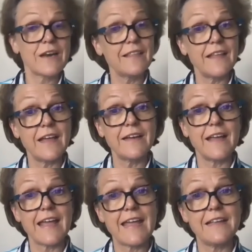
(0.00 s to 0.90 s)
I
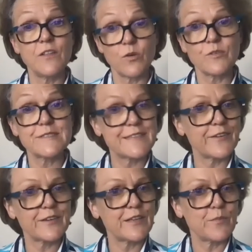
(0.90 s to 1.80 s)
led a local
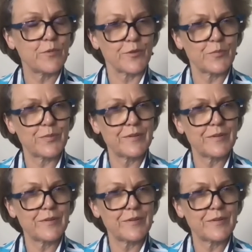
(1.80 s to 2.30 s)
Sierra Club group.